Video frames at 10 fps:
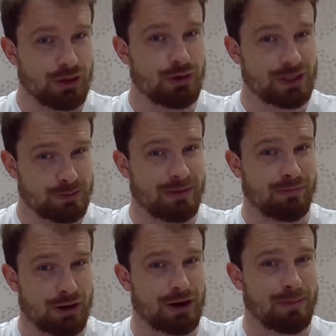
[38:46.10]
the balloon is
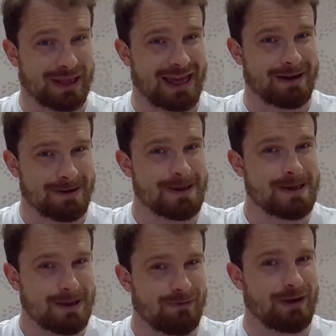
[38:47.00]
being blown up again.
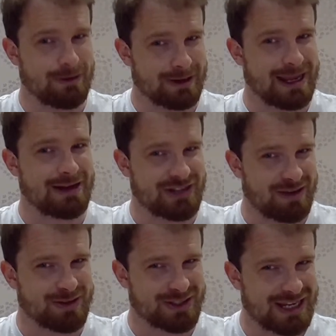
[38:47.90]
Villa are getting
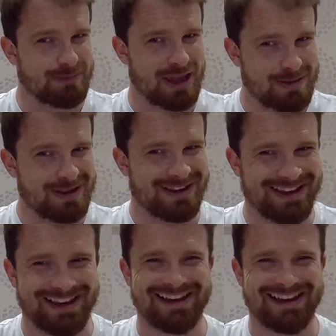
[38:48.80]
Champions League, baby.